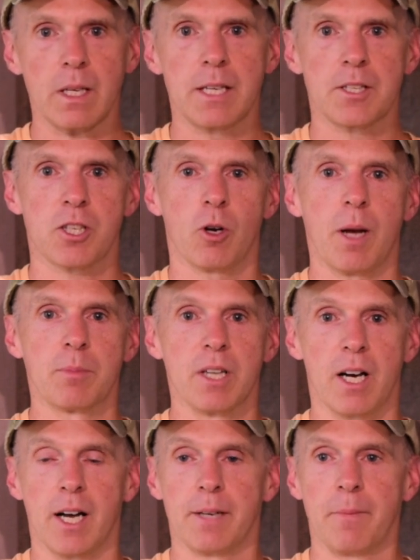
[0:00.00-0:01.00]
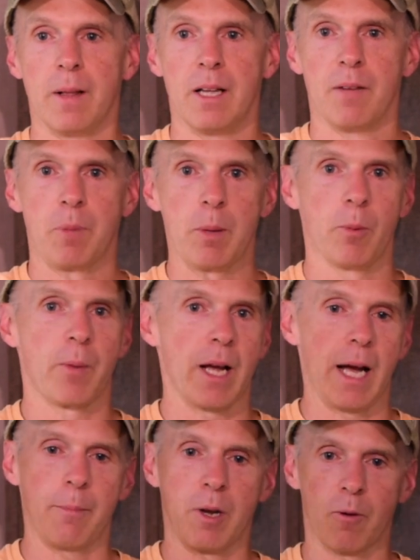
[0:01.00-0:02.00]
And so I'm done. People
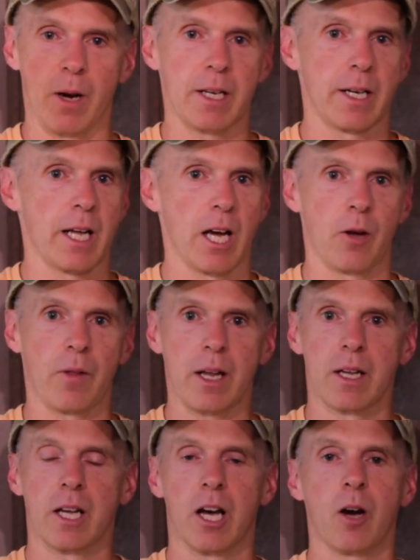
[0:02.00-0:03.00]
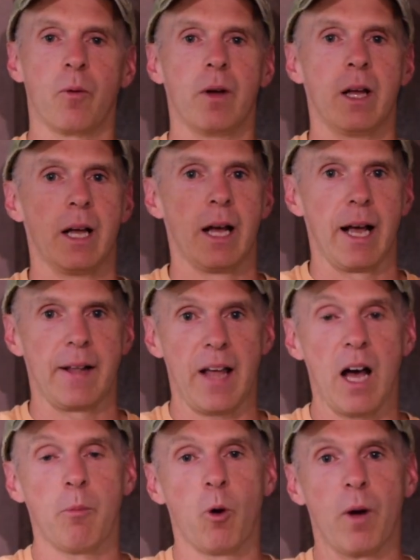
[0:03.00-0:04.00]
behind me are ready to go. They can go. And
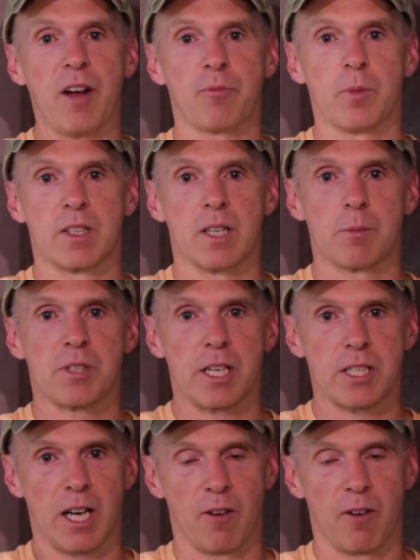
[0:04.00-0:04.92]
now I'm away from the dump station.